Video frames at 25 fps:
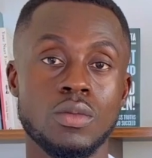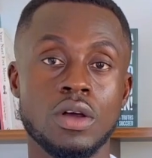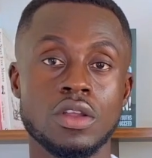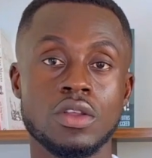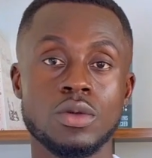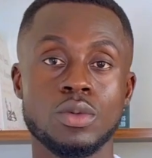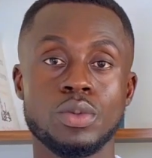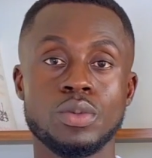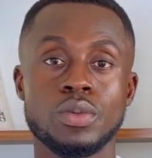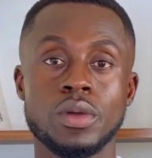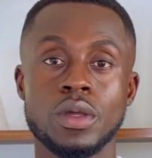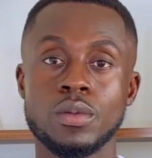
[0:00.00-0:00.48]

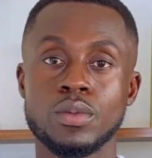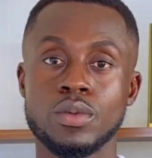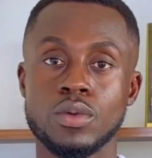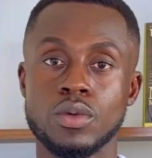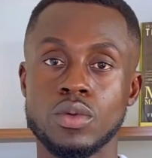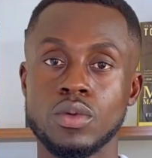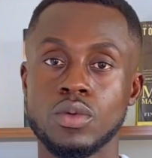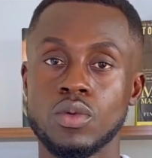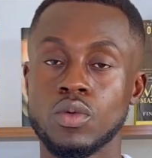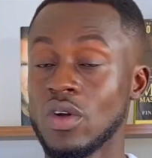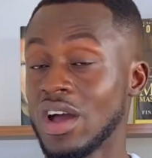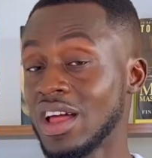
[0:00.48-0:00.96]
multiple
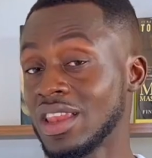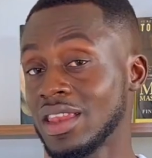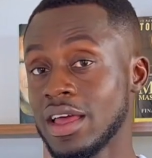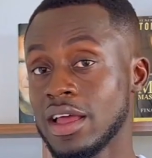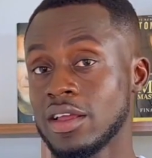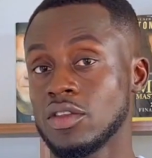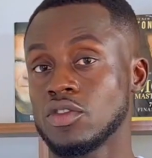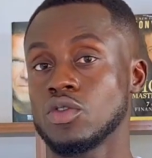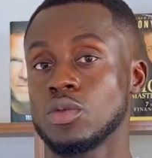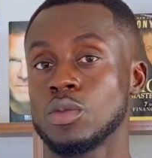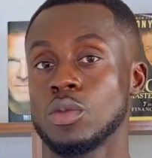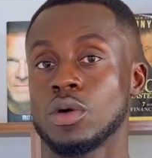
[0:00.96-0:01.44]
people, one
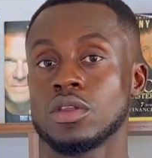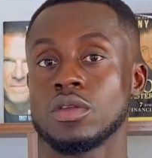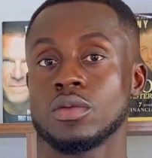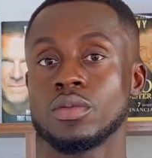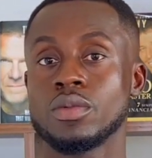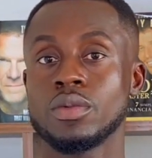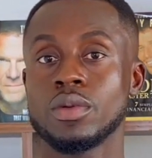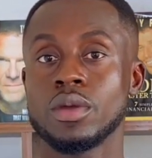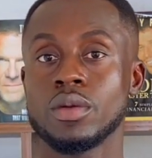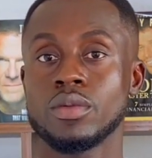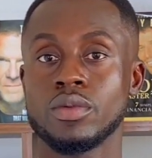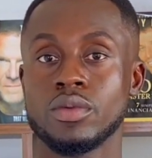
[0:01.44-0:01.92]
land to multiple
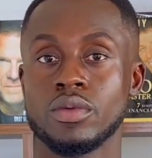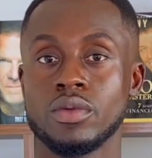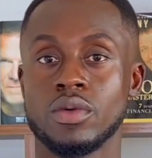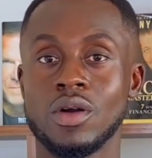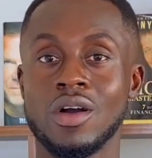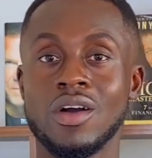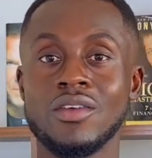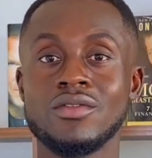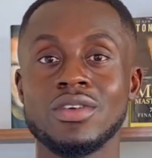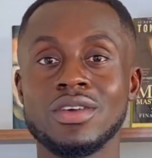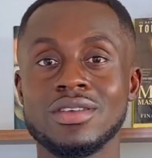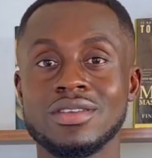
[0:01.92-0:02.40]
people.
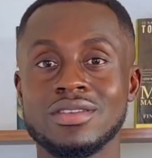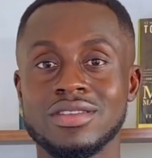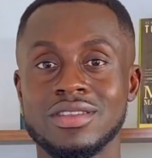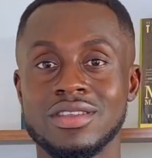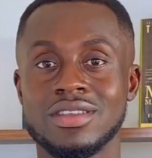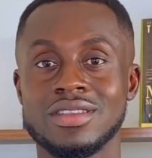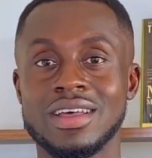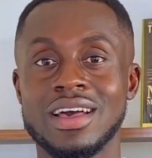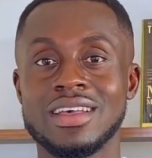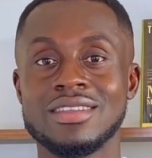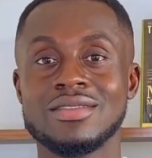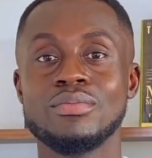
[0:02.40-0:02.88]

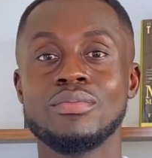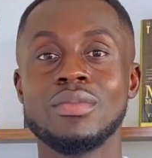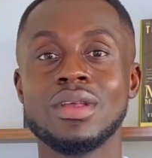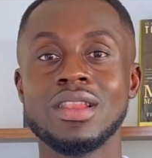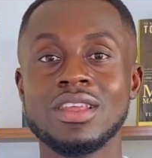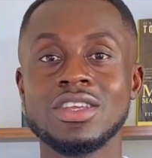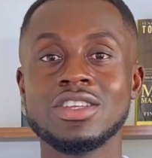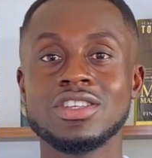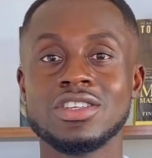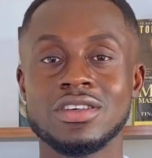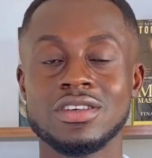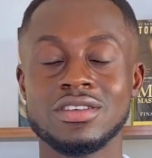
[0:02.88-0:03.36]
Obviously, that's
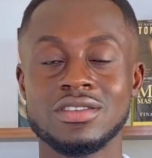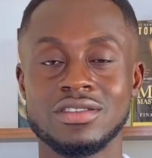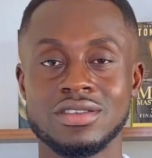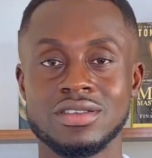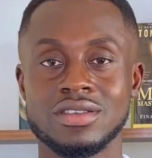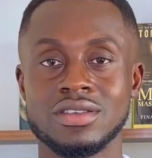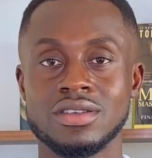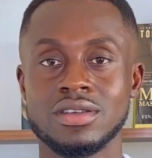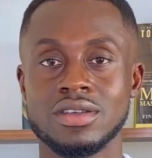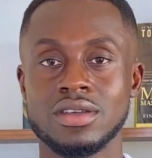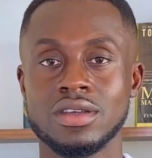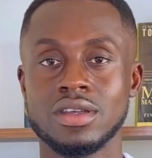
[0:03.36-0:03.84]
malicious
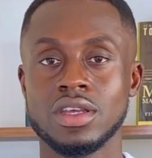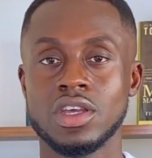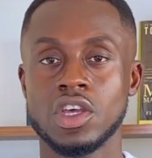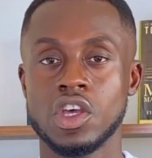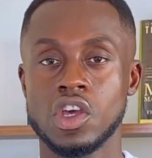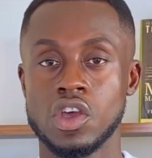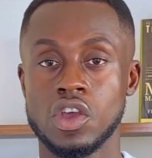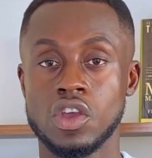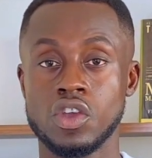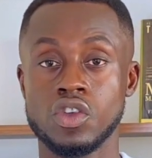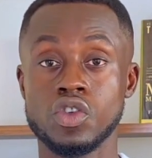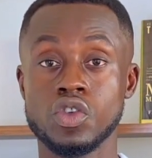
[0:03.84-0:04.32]

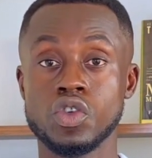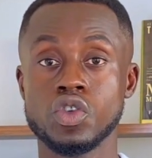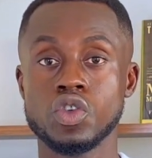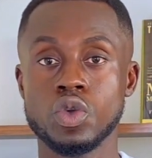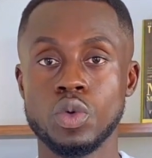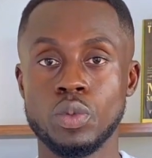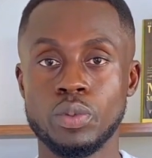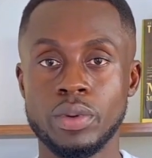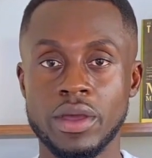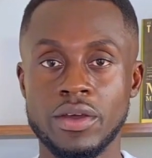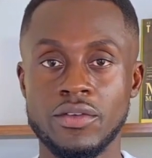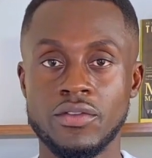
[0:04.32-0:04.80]
and you
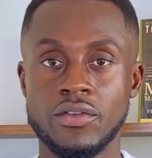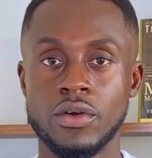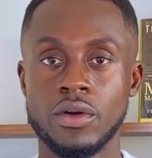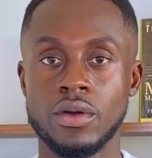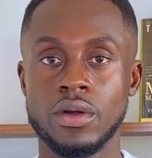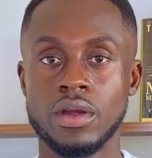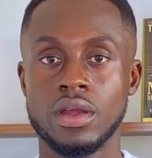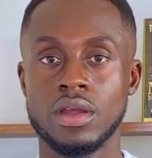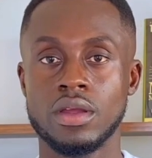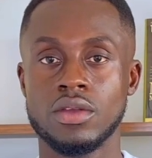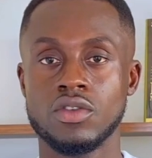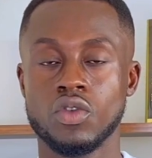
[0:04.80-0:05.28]
should pay for
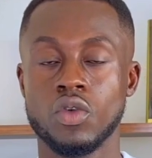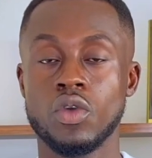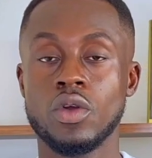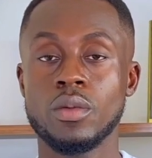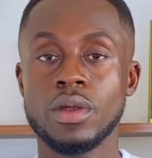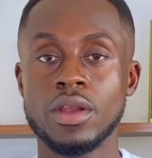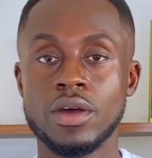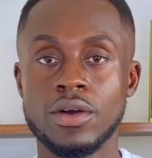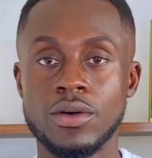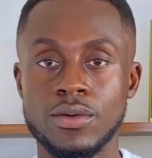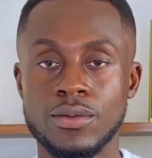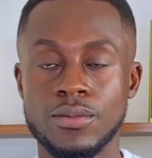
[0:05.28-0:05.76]
it. It's
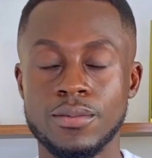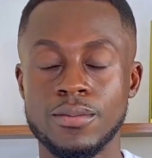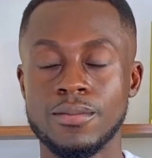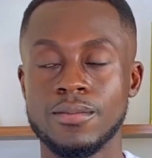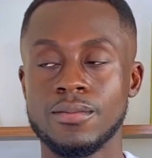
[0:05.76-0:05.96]
criminal.